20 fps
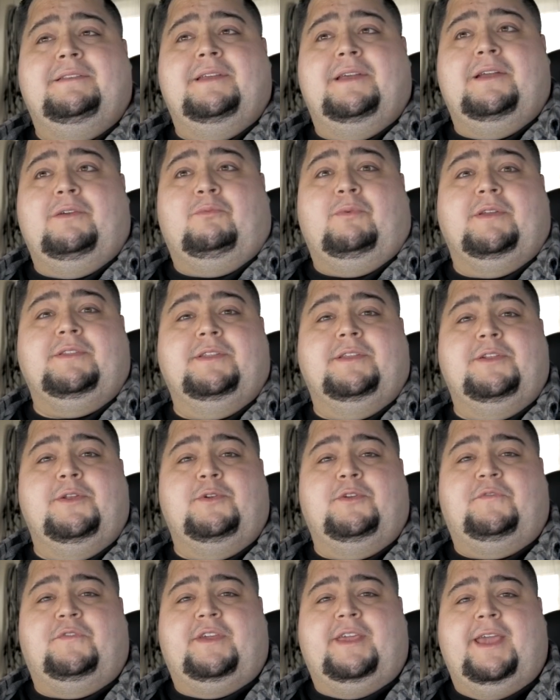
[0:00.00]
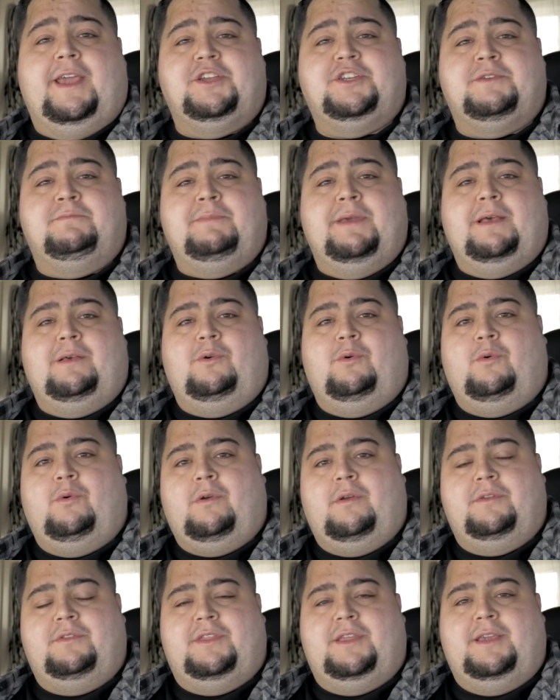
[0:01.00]
uh, ring the notification bell,
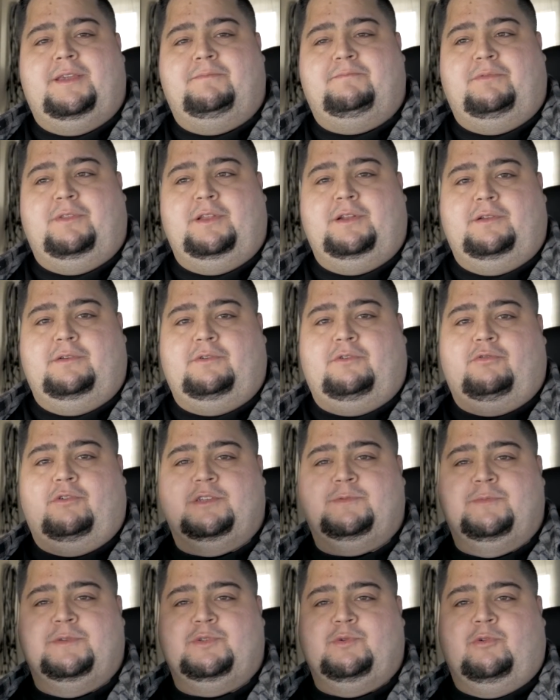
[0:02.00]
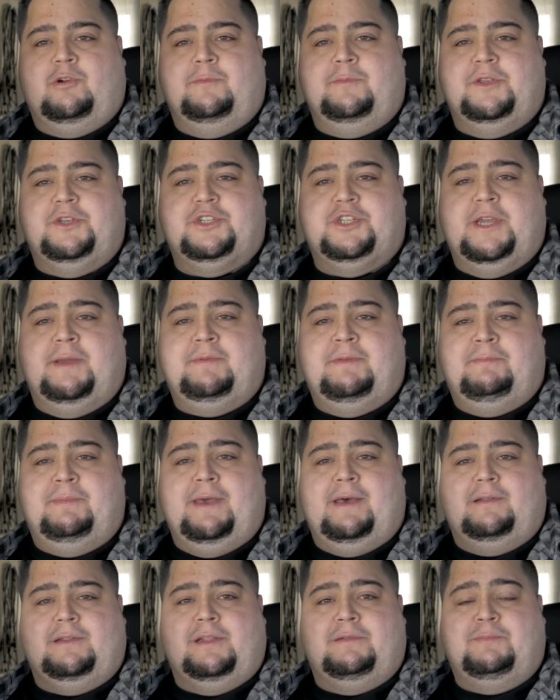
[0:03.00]
or the little Christmas ornament shaped
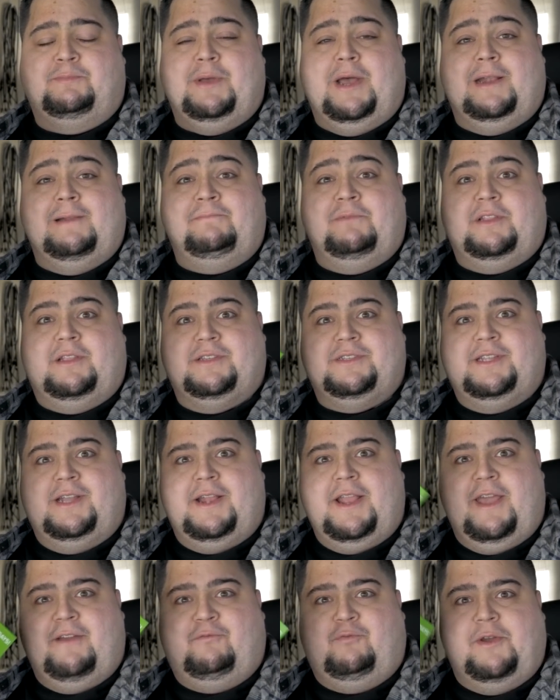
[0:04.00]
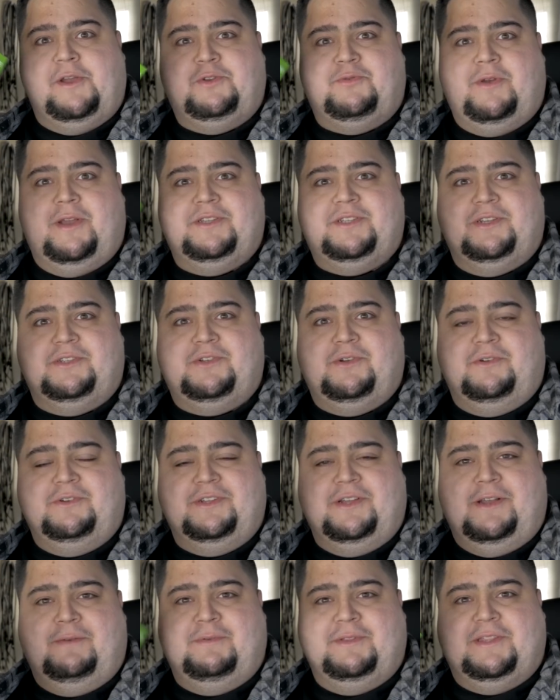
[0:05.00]
bell at the bottom that does not have ray tracing turned
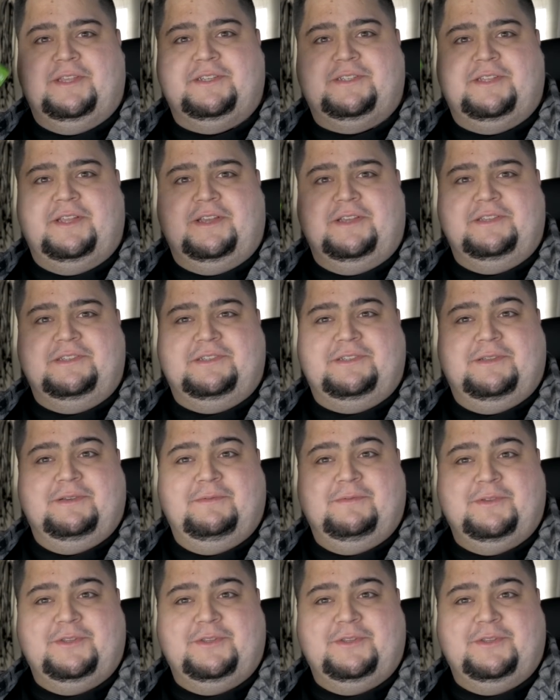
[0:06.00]
on, but this does.